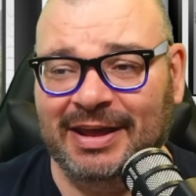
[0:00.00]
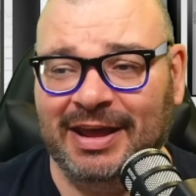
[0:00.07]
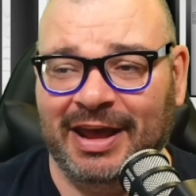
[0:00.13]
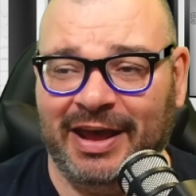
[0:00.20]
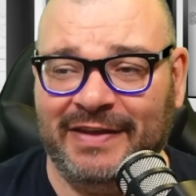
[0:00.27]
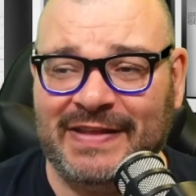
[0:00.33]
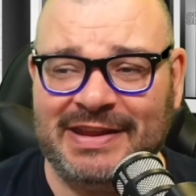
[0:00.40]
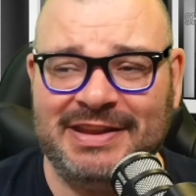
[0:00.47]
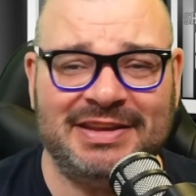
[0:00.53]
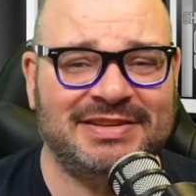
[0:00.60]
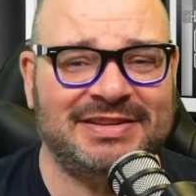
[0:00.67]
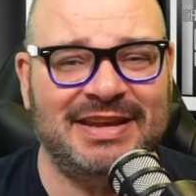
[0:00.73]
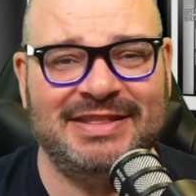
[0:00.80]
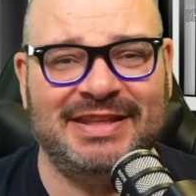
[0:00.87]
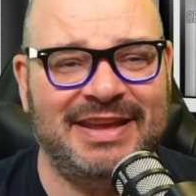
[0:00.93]
And then you
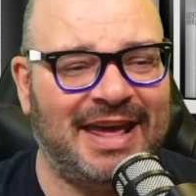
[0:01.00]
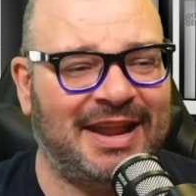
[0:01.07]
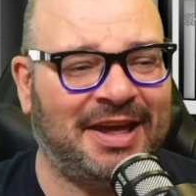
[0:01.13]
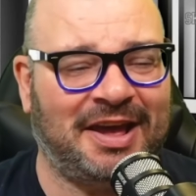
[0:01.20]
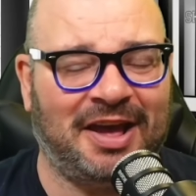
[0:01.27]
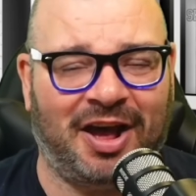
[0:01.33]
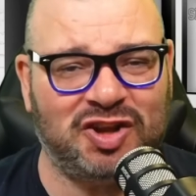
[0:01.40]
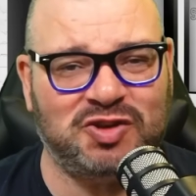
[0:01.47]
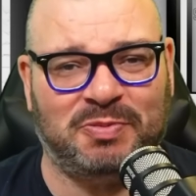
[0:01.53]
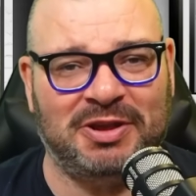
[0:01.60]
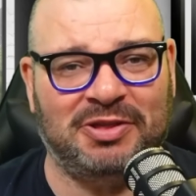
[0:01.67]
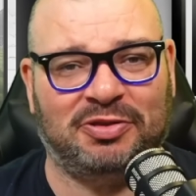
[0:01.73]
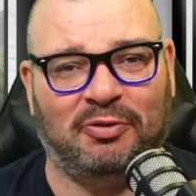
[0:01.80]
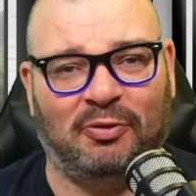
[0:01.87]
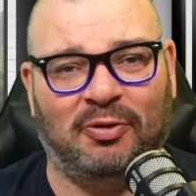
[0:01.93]
see the yellow cards being
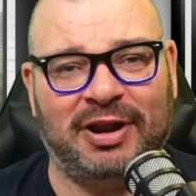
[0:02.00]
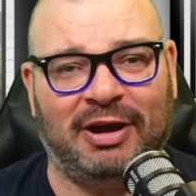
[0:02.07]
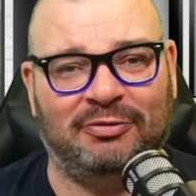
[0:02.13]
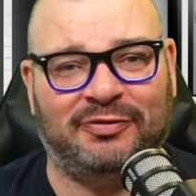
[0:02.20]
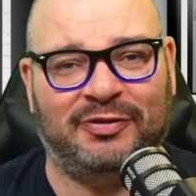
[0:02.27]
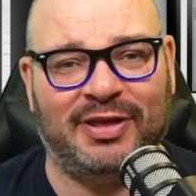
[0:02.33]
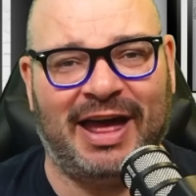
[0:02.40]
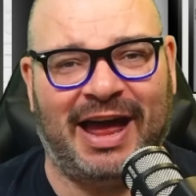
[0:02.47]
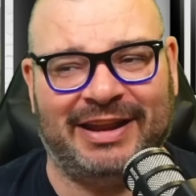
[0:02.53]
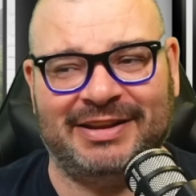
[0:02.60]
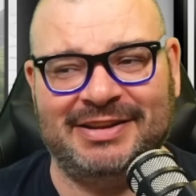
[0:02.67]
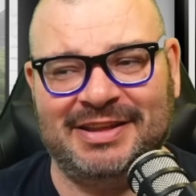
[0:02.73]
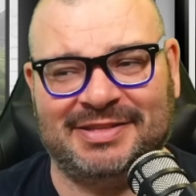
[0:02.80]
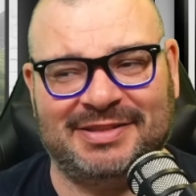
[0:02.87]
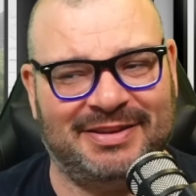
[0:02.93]
thrown out for that, and
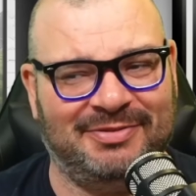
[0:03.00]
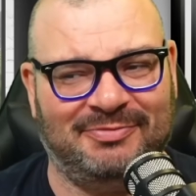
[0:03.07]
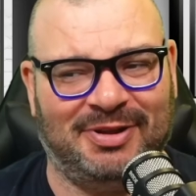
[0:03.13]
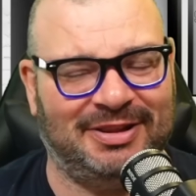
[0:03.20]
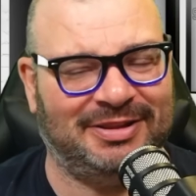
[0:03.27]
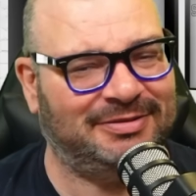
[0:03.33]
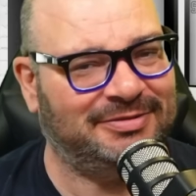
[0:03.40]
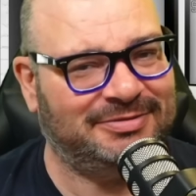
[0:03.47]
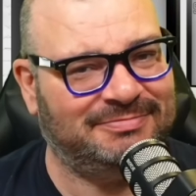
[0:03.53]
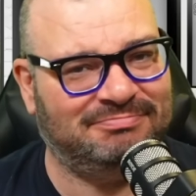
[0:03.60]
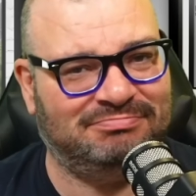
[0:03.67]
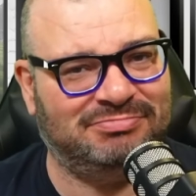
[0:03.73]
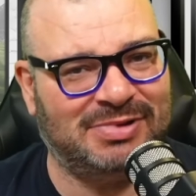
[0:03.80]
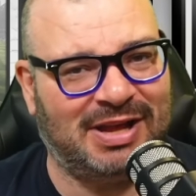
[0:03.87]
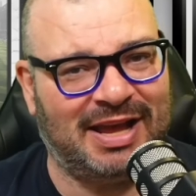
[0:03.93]
you think, well,
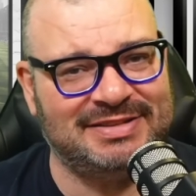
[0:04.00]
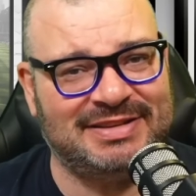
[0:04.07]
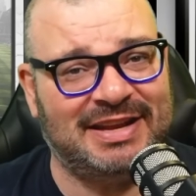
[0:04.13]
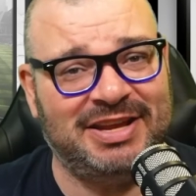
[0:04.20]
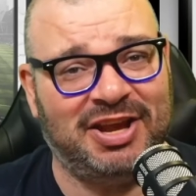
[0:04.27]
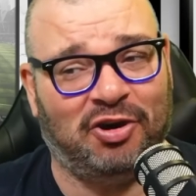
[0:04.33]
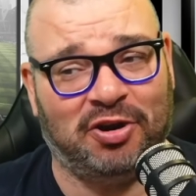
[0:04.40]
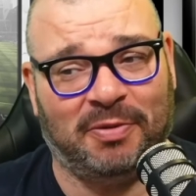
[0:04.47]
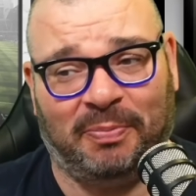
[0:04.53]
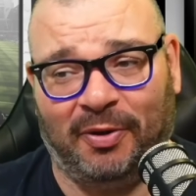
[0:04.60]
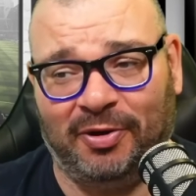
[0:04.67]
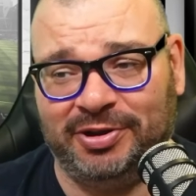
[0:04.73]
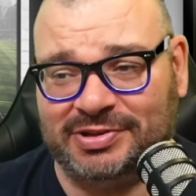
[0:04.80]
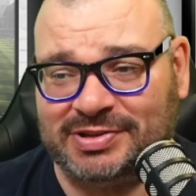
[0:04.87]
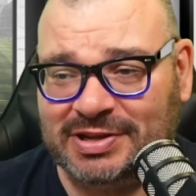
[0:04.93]
has Eddie got a
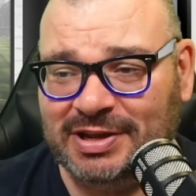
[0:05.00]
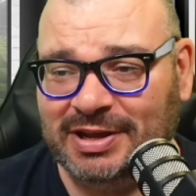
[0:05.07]
point?